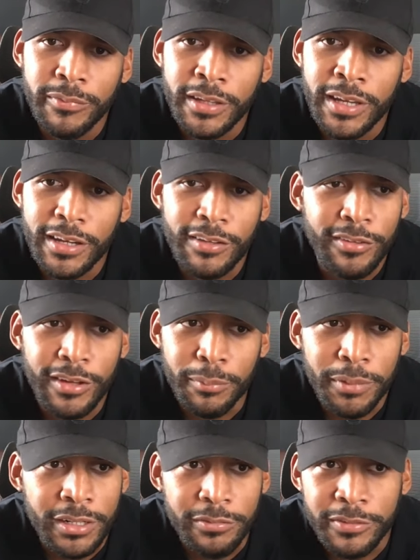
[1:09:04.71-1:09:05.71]
yeah, I could talk
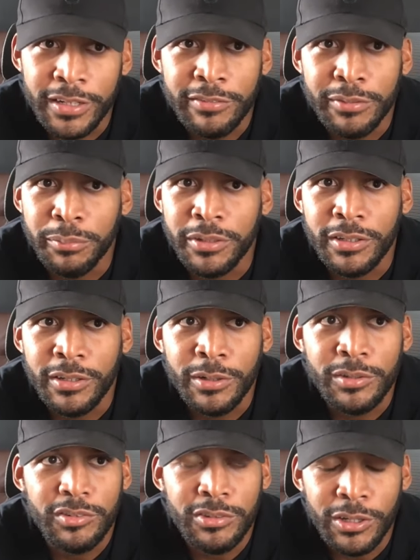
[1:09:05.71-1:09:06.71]
about it forever, but
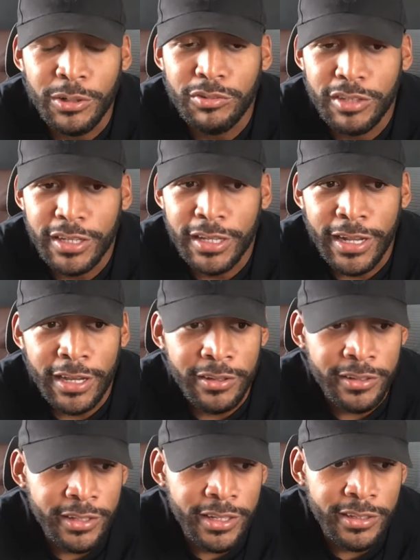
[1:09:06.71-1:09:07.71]
go check it
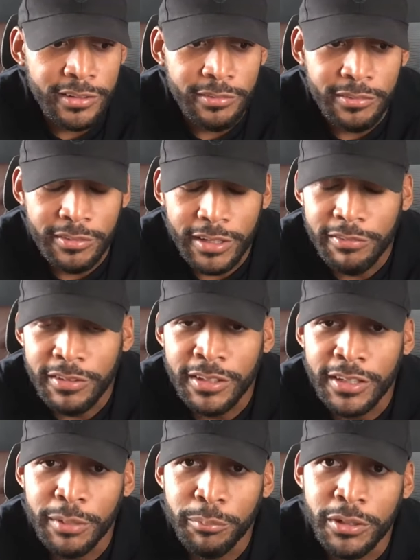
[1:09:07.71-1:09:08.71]
out and like
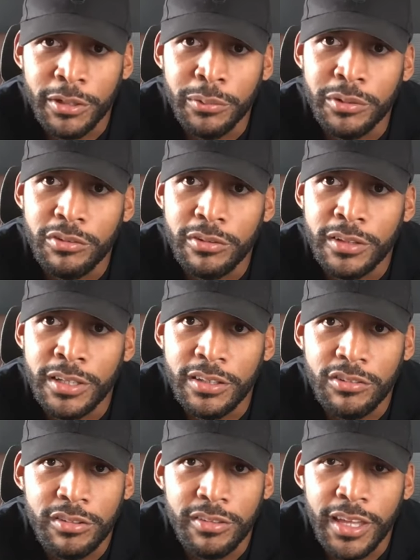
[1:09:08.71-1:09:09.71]
definitely let me know what you think.
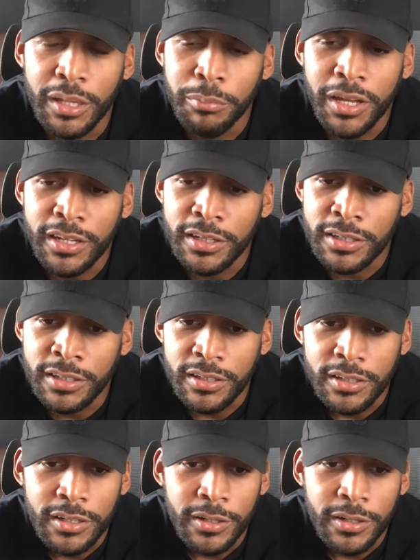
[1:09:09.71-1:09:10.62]
It's just A Minor.